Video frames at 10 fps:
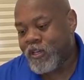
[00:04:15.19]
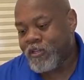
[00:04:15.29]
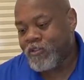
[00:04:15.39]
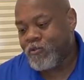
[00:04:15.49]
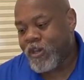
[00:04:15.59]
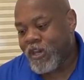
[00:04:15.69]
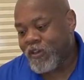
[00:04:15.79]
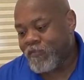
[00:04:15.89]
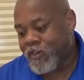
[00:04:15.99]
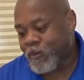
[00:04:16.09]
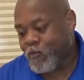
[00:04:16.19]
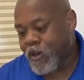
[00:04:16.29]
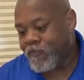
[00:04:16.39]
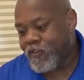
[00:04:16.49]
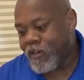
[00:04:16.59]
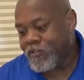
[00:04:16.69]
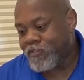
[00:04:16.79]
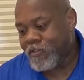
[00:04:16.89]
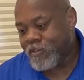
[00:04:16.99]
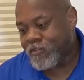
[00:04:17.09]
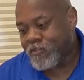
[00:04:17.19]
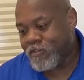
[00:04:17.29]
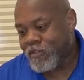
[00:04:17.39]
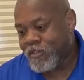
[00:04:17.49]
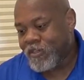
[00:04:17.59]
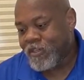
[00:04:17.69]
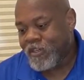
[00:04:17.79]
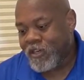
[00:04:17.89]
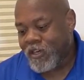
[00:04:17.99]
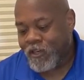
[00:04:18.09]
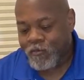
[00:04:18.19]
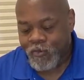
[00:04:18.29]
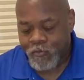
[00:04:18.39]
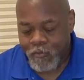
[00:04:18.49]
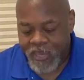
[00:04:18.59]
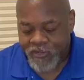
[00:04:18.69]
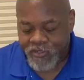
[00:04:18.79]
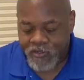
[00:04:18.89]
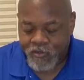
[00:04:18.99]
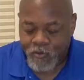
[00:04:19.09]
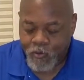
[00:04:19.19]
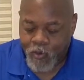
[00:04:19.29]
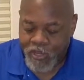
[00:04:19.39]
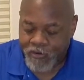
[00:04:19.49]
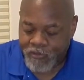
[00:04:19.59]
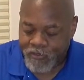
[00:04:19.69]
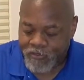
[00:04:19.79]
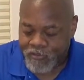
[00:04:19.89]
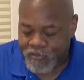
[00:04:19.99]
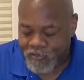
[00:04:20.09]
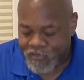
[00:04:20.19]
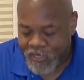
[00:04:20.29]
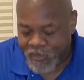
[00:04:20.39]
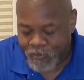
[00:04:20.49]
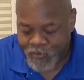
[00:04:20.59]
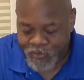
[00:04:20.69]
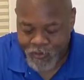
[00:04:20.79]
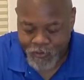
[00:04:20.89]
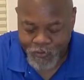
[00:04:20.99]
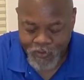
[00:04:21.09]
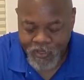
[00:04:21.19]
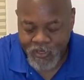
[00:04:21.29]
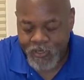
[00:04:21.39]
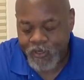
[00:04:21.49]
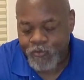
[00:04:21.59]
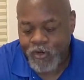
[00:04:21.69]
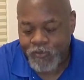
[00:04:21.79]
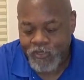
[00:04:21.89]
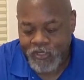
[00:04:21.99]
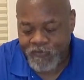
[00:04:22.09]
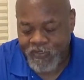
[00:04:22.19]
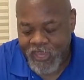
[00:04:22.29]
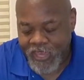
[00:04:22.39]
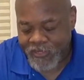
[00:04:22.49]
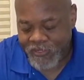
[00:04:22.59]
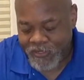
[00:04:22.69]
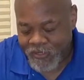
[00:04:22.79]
I do have a Wi-Fi 6 mesh wireless setup, so I'll probably give that